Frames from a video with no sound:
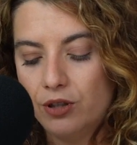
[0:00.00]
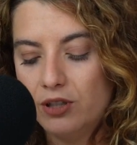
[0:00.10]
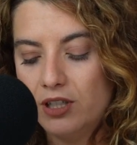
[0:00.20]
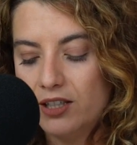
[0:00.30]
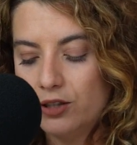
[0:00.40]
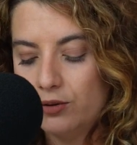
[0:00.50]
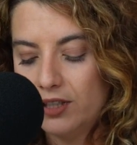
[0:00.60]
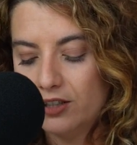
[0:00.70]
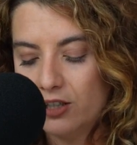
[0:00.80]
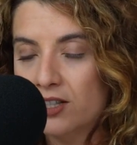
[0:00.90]
you got to know
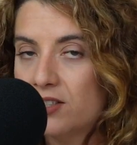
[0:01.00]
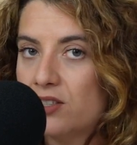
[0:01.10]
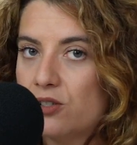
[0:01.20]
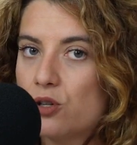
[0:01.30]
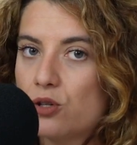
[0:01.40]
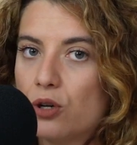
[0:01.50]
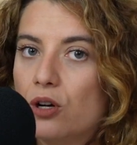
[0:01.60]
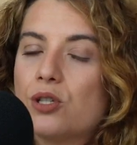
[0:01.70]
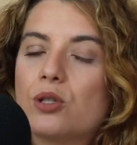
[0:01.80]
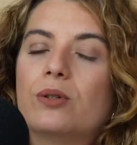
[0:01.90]
that content is just
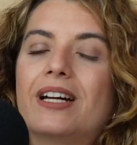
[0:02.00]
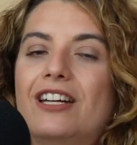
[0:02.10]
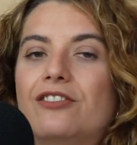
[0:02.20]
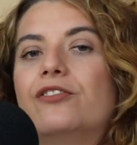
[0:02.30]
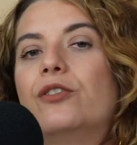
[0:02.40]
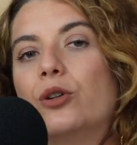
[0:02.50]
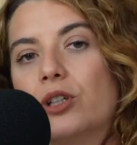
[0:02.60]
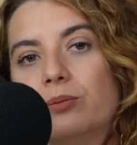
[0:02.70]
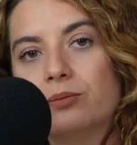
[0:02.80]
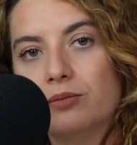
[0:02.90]
also a
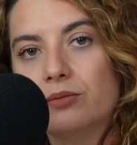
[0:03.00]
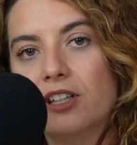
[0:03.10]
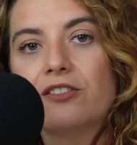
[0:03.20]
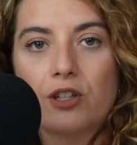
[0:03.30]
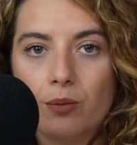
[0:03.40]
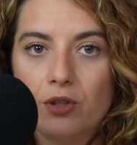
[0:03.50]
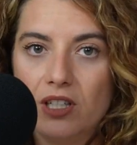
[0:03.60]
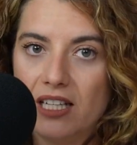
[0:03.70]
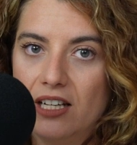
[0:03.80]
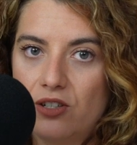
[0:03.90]
form of
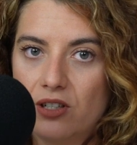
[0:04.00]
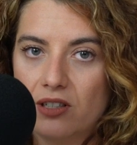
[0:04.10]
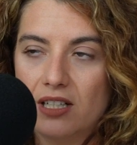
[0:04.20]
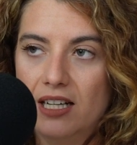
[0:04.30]
communication.